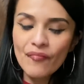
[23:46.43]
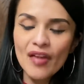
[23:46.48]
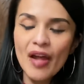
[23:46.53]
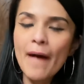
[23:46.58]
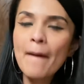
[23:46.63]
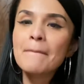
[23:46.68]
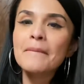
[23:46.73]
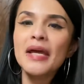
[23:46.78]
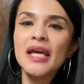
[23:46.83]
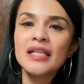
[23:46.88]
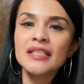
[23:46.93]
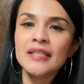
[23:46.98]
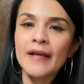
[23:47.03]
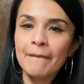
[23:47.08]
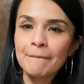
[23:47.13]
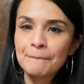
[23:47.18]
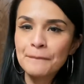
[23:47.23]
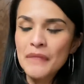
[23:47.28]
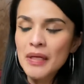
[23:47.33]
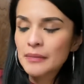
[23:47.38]

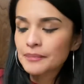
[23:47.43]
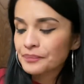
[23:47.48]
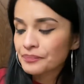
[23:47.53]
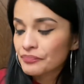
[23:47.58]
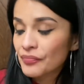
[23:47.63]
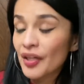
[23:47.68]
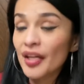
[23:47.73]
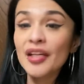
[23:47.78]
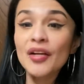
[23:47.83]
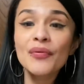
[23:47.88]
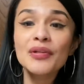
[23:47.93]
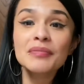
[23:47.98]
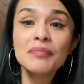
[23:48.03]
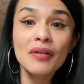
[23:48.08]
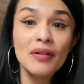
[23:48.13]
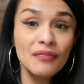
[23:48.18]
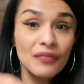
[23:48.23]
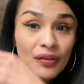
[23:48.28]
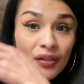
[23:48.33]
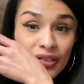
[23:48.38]
Amazing. But anyways,
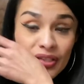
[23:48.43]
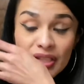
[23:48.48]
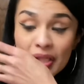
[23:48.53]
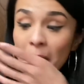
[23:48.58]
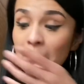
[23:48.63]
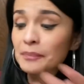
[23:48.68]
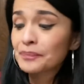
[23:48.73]
motherfuckers,